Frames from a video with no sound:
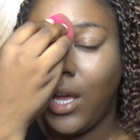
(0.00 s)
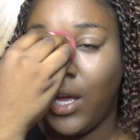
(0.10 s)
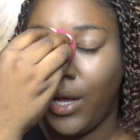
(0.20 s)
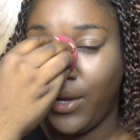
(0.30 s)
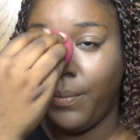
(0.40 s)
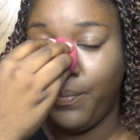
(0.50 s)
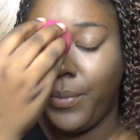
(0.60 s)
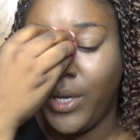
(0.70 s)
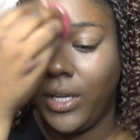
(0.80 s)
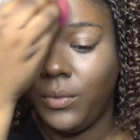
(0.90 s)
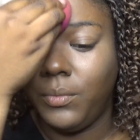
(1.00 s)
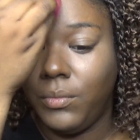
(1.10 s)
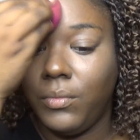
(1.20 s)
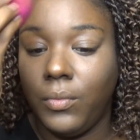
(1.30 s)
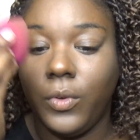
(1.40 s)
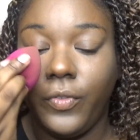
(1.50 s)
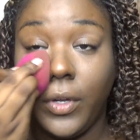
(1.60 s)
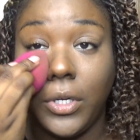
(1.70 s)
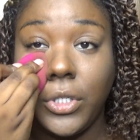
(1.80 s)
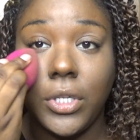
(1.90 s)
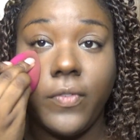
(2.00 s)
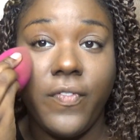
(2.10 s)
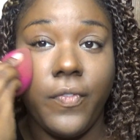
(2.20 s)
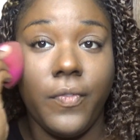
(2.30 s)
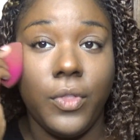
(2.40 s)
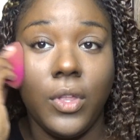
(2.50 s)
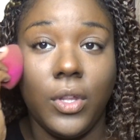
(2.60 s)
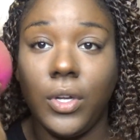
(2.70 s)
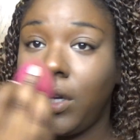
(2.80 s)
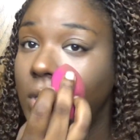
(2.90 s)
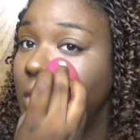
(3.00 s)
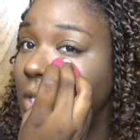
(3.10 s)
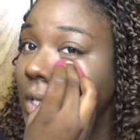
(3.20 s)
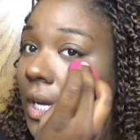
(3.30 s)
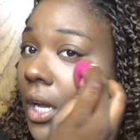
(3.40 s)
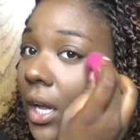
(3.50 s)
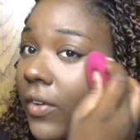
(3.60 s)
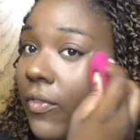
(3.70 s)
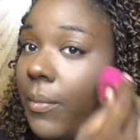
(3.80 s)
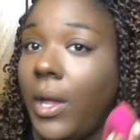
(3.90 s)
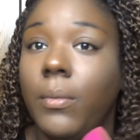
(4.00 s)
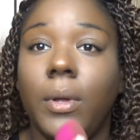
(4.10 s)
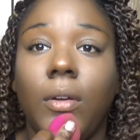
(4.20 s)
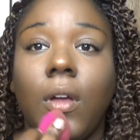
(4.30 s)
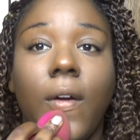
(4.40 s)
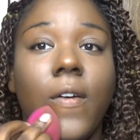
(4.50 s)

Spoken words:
But we'll finish the look and see if maybe